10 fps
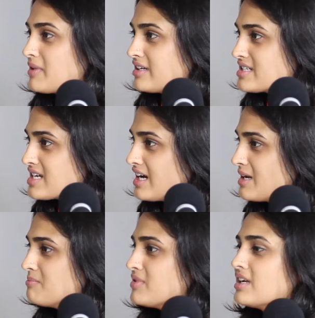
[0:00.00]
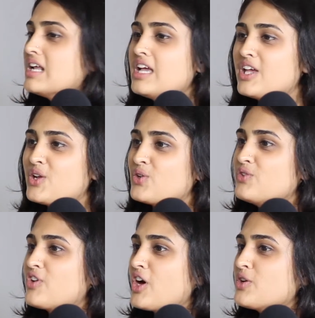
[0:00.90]
amount of time, but
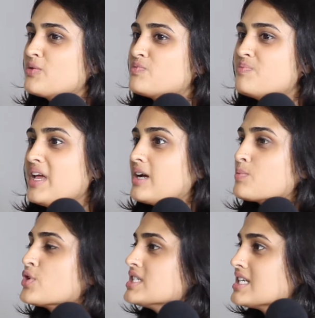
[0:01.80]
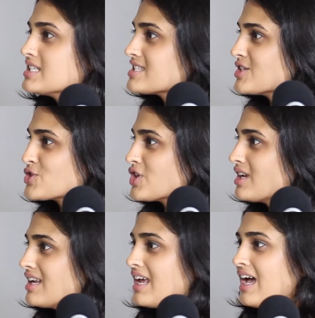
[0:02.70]
you've got to make a printing
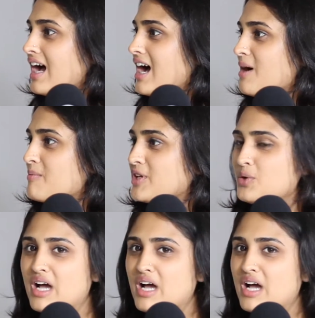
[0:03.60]
decision, and you